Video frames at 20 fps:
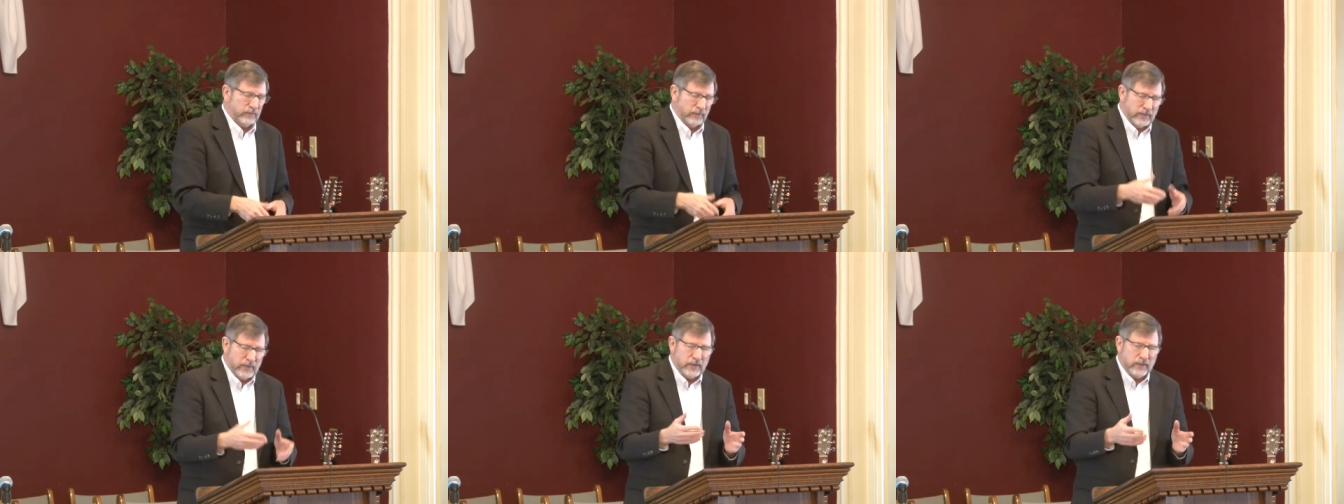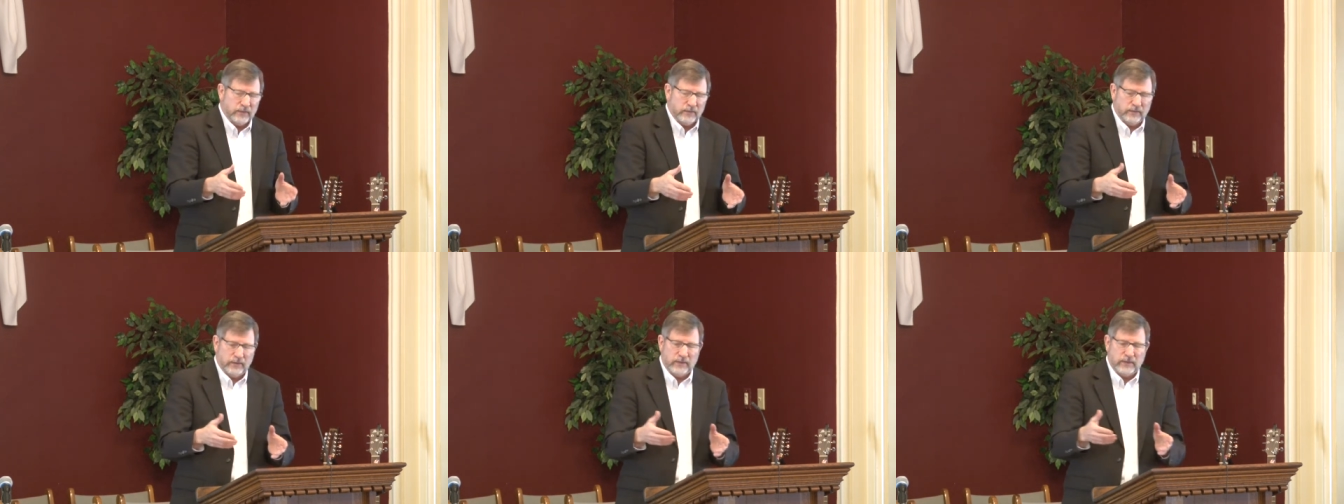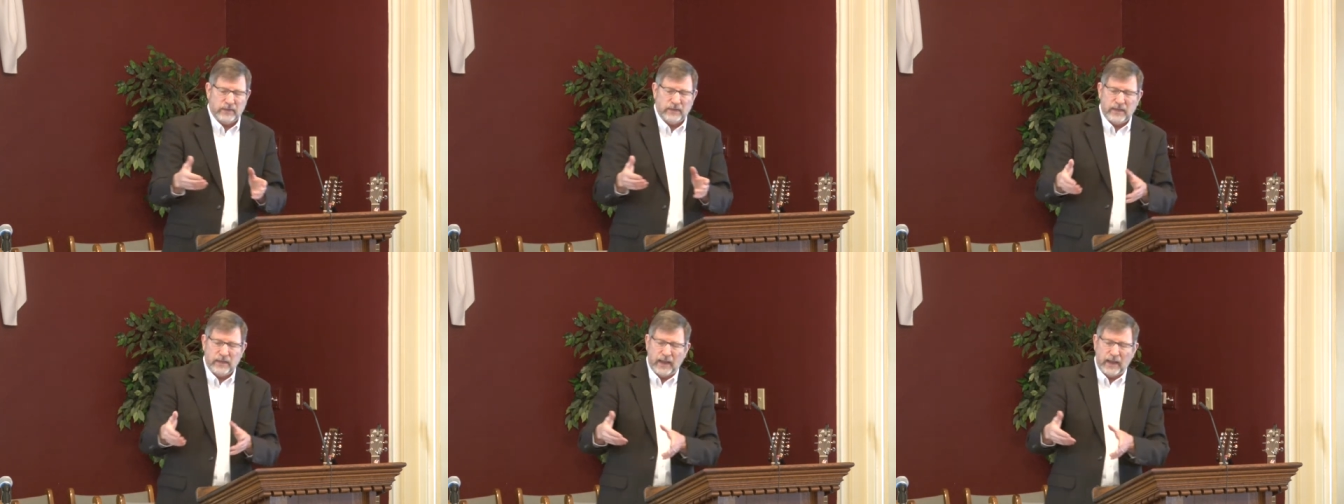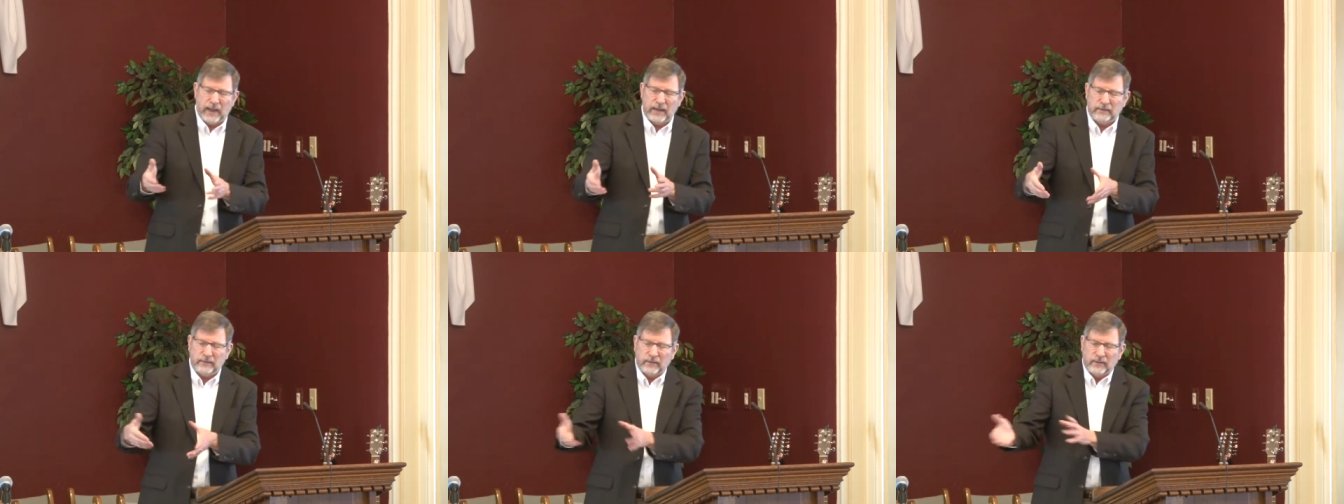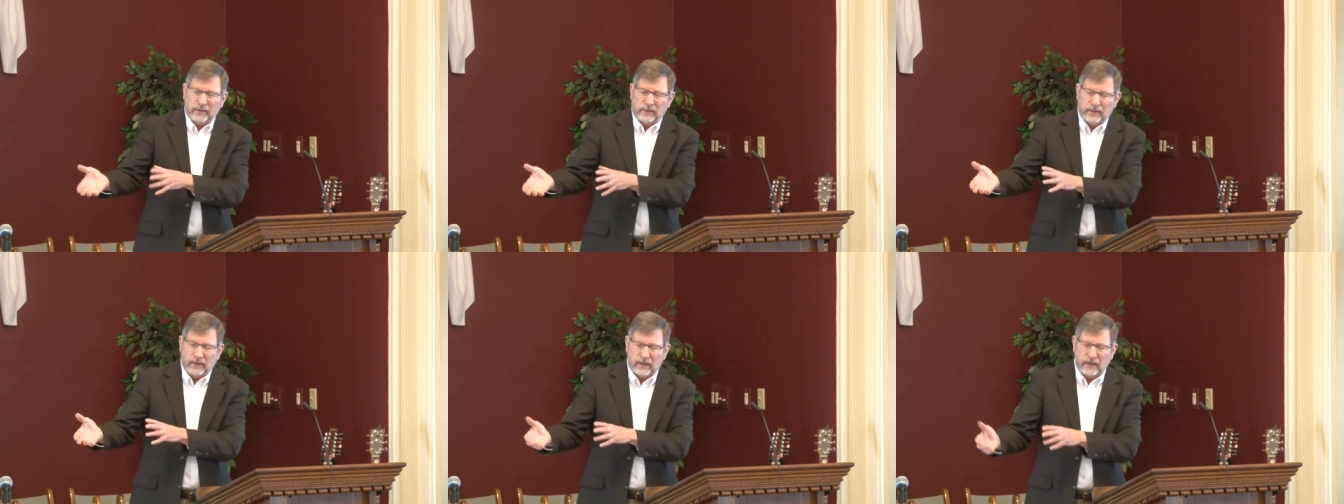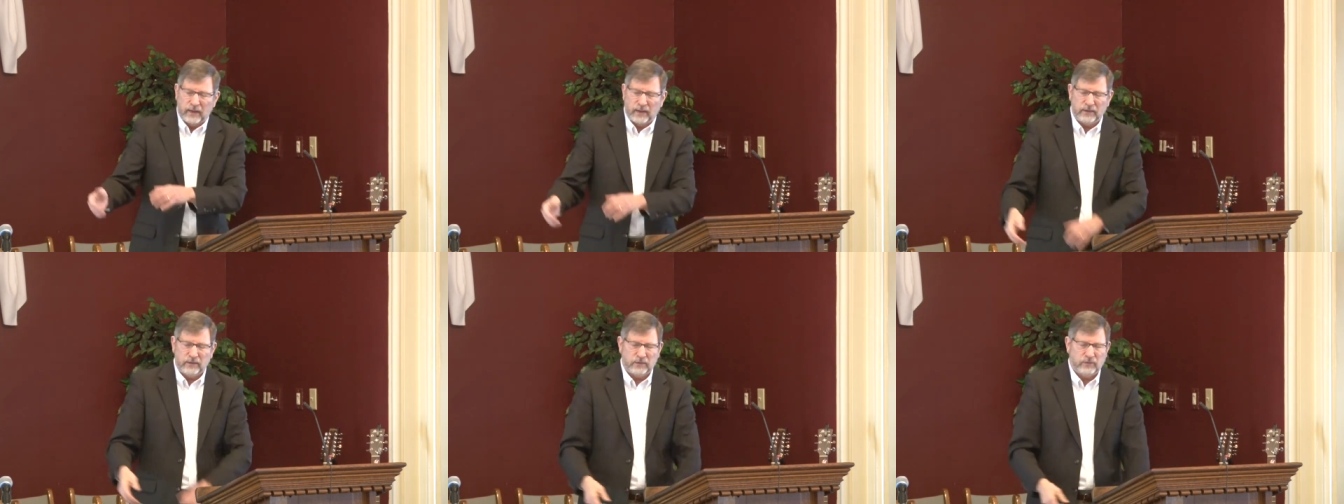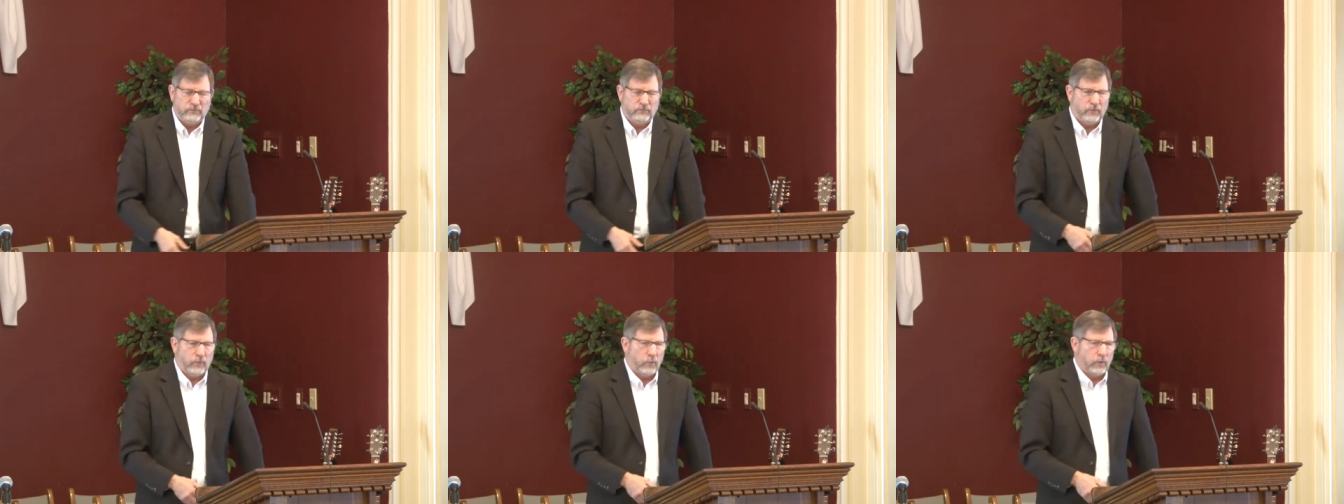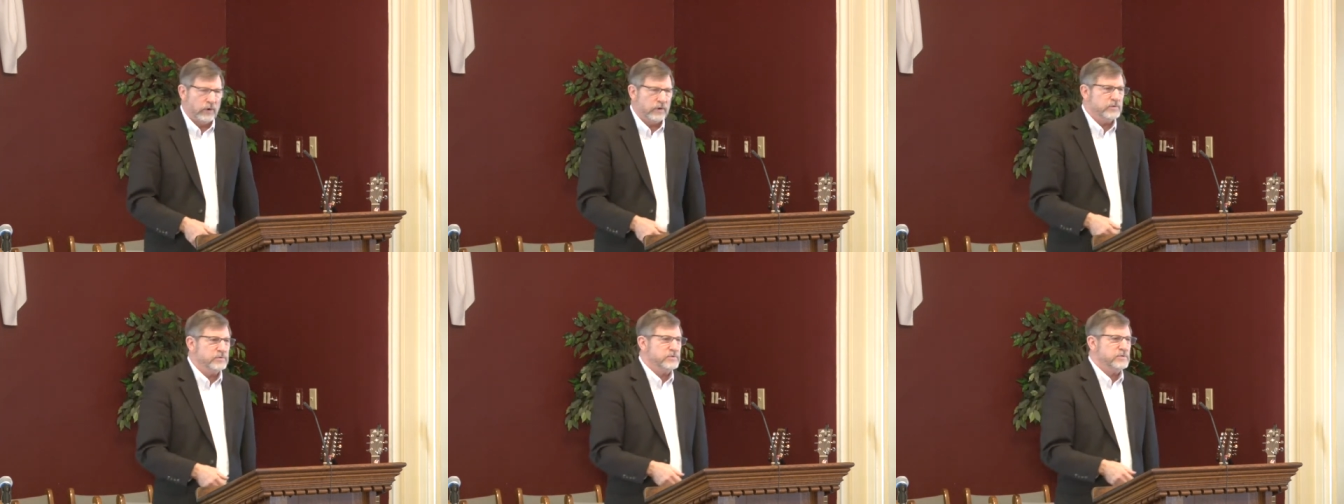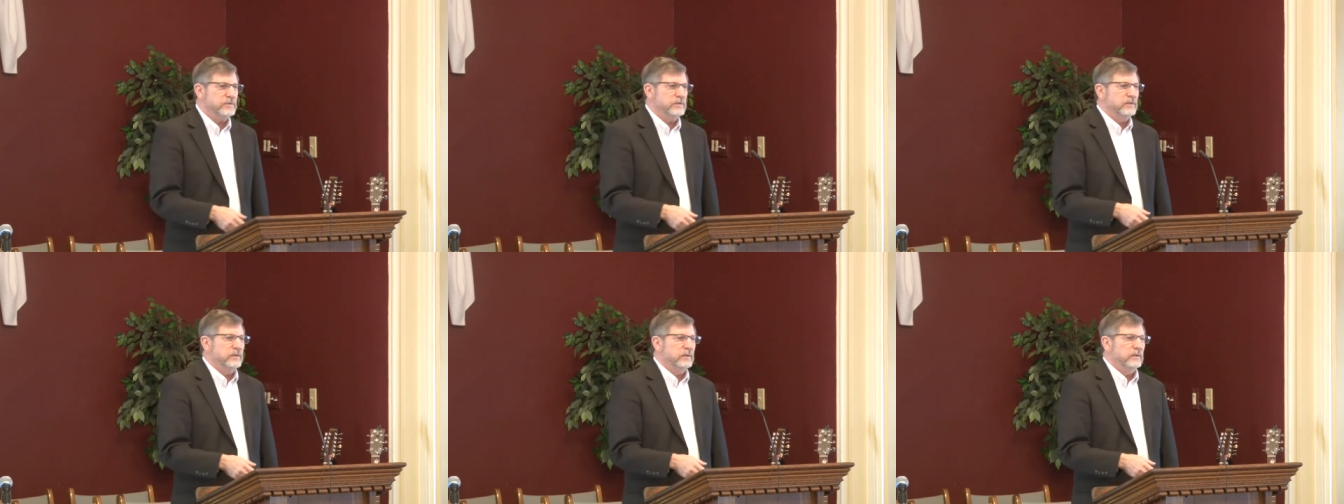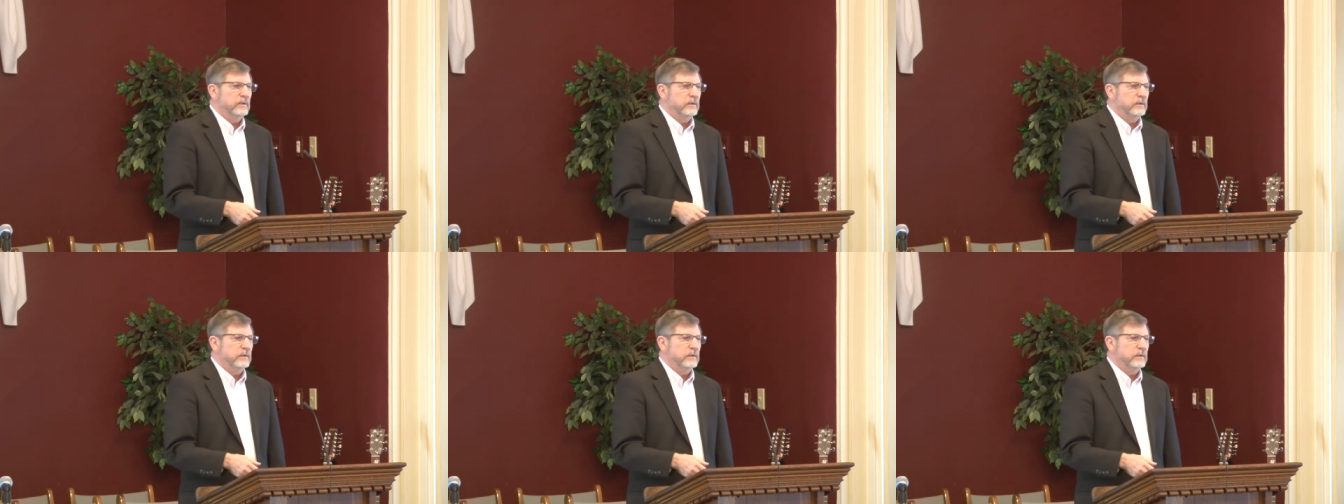legally get uh, divorced